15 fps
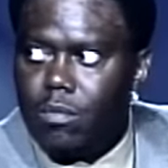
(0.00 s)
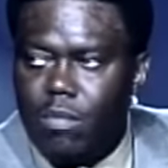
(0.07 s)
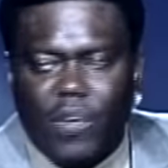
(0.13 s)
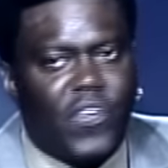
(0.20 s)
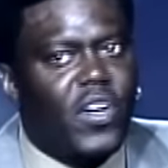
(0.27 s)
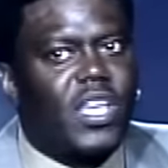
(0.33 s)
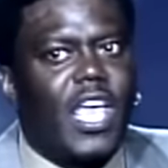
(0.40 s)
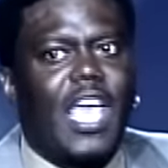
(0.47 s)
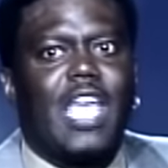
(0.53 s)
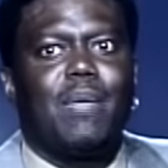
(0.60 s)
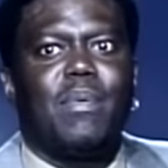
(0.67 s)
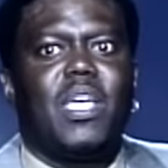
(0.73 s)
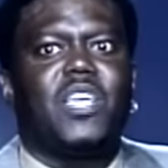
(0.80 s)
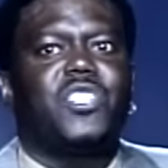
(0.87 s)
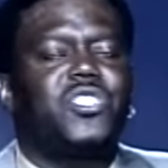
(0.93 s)
Motherfucker
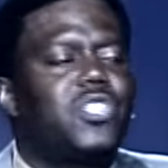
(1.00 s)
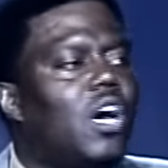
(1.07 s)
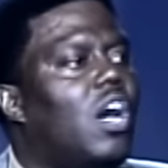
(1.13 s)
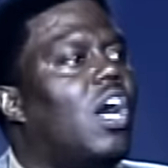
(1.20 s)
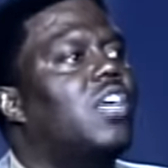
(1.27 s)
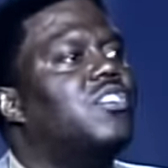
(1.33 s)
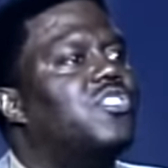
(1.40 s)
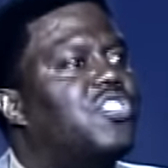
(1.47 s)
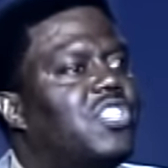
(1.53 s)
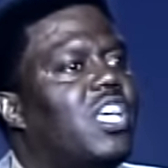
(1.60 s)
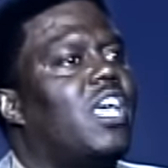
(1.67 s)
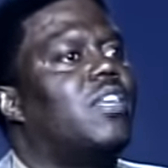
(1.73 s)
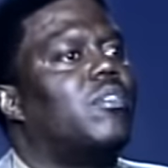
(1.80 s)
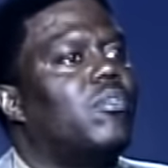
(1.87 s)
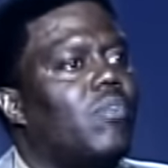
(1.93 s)
came in, started
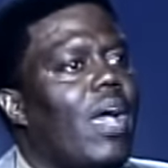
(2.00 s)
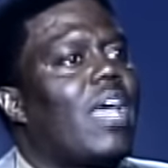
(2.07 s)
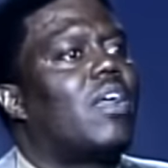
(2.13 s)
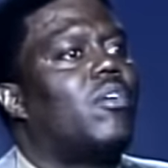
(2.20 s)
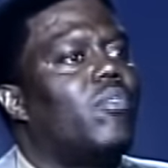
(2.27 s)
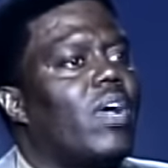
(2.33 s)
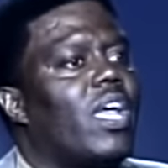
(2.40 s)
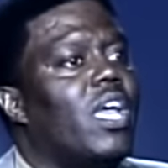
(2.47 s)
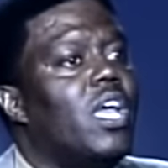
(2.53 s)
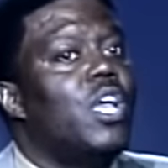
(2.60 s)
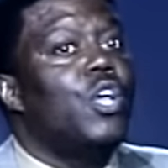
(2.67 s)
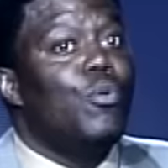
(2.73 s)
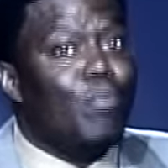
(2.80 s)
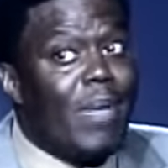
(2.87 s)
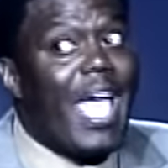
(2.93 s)
shit right away.
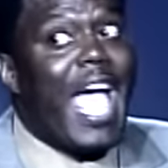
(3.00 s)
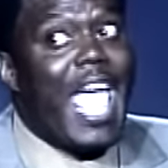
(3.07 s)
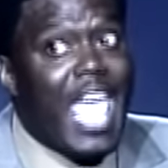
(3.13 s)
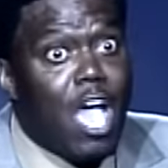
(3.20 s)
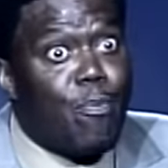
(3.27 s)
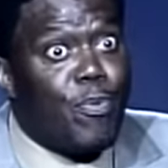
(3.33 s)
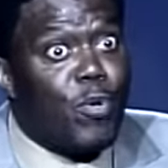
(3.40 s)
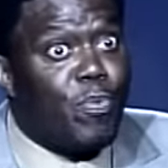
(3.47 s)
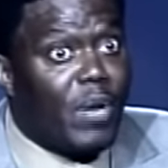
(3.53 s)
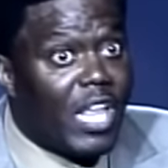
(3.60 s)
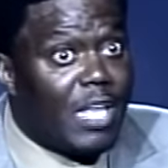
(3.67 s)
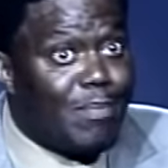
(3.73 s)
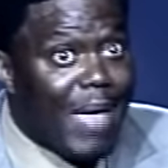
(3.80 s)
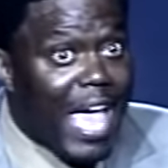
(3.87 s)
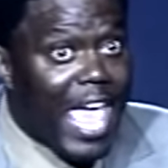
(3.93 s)
May I help you,
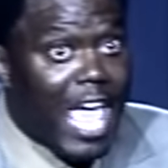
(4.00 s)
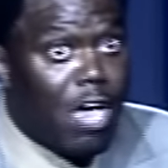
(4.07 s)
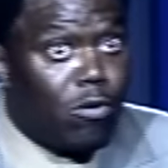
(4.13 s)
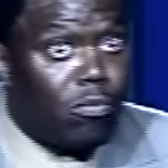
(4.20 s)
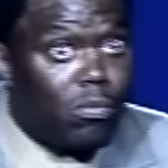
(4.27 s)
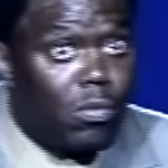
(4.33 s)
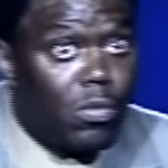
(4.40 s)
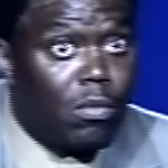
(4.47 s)
please? May I help?